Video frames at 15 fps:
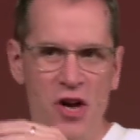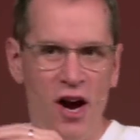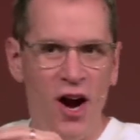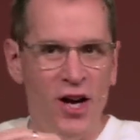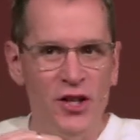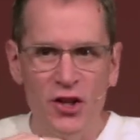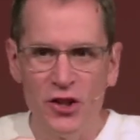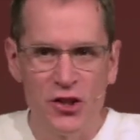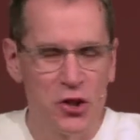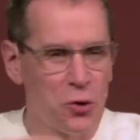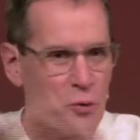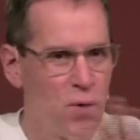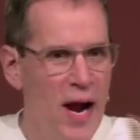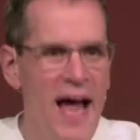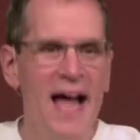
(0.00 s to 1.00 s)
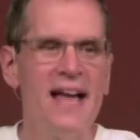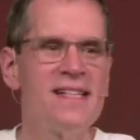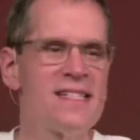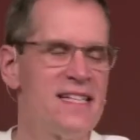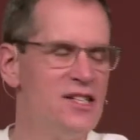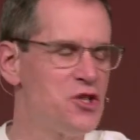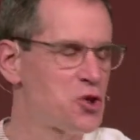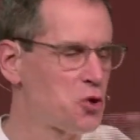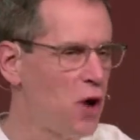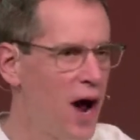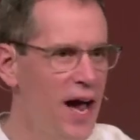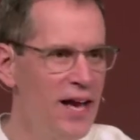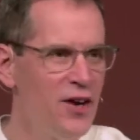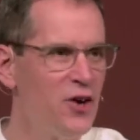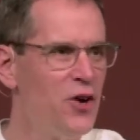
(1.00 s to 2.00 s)
under duress and
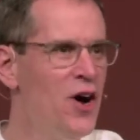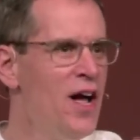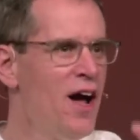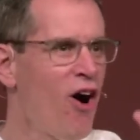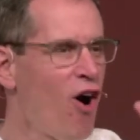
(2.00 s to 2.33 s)
trial,